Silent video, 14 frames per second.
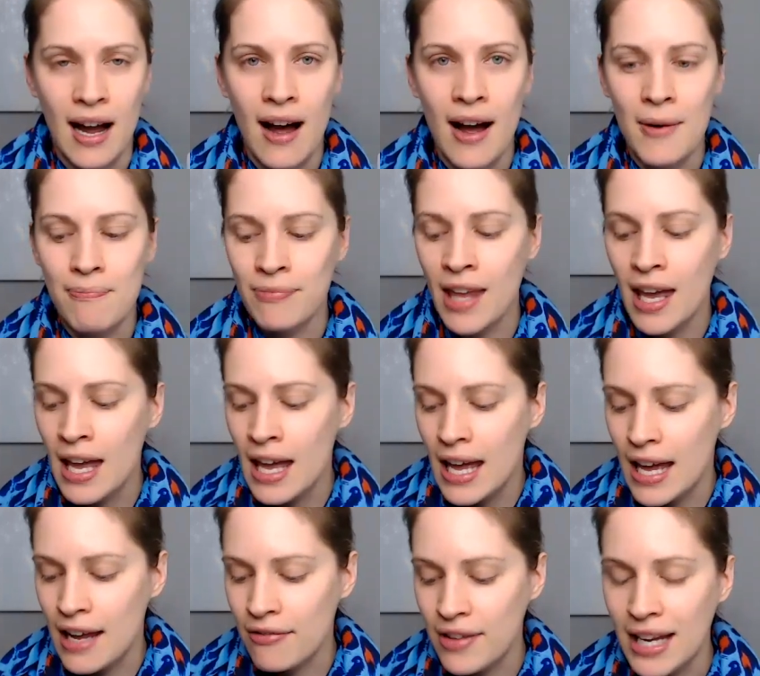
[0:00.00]
Um,
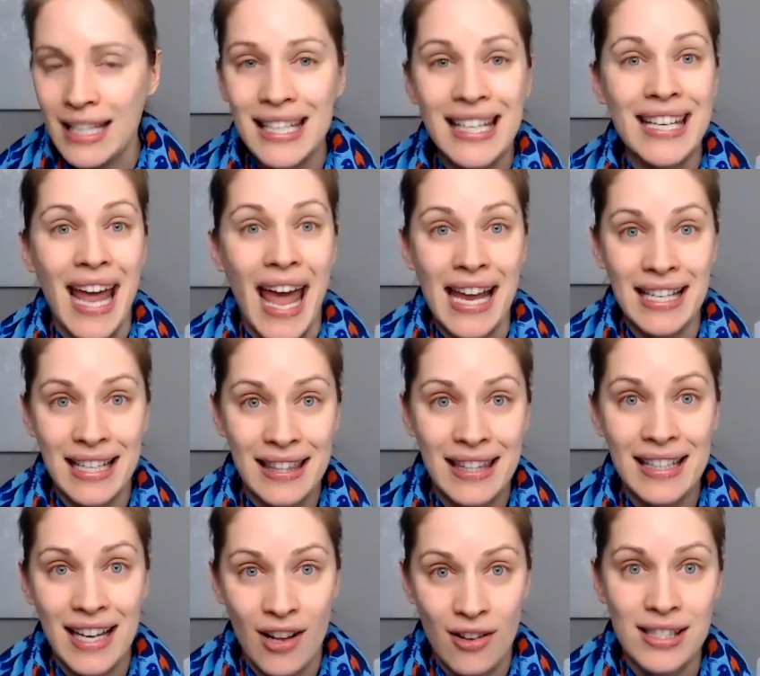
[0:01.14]
if they need
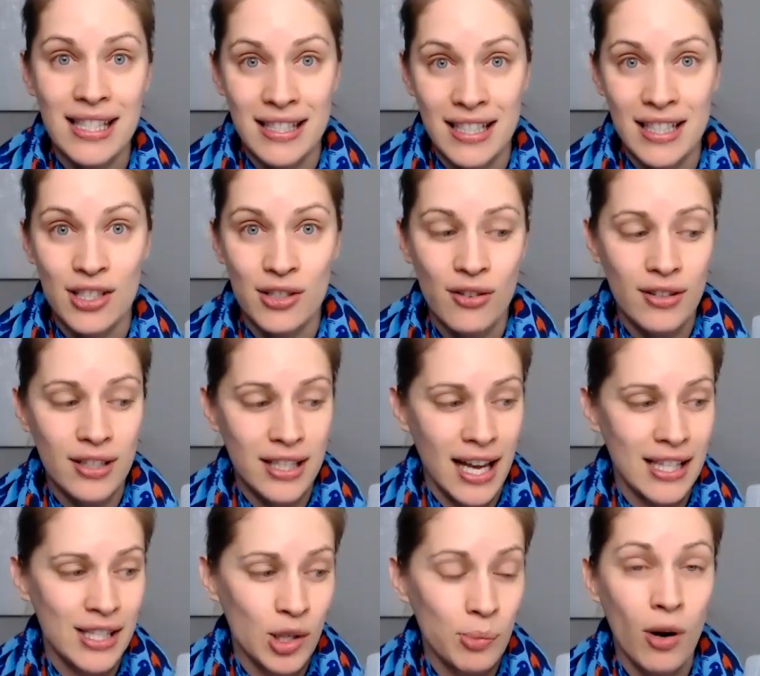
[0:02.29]
anything else additional,
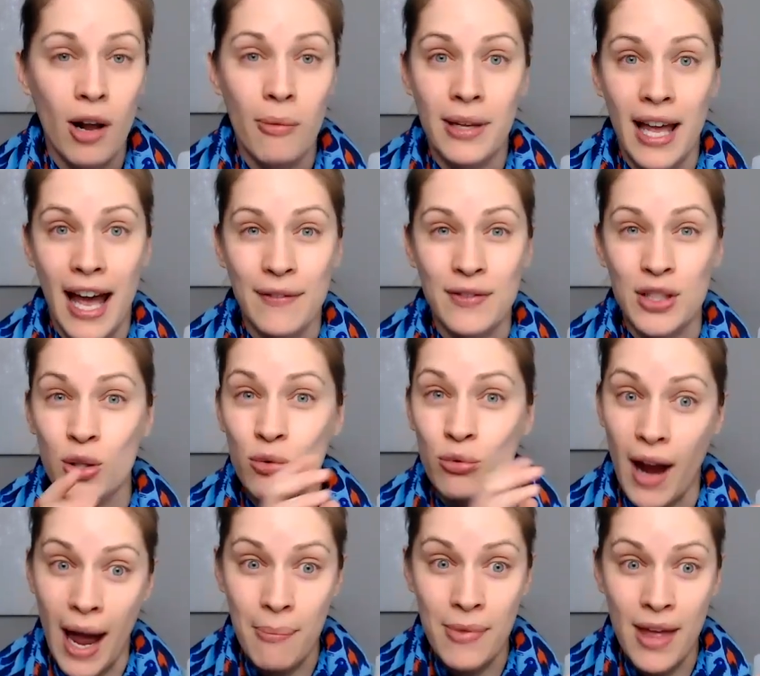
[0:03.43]
yes, you'll probably have to
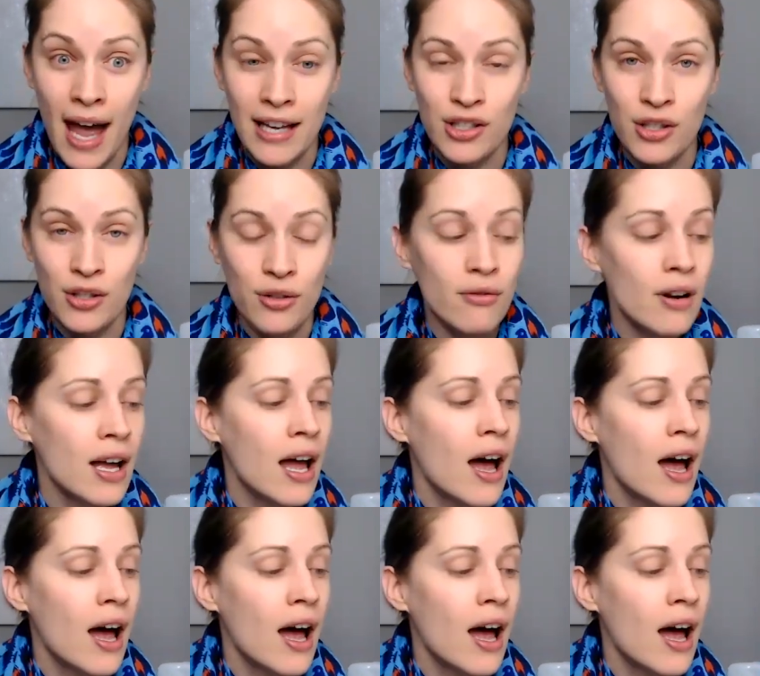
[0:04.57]
grab that too.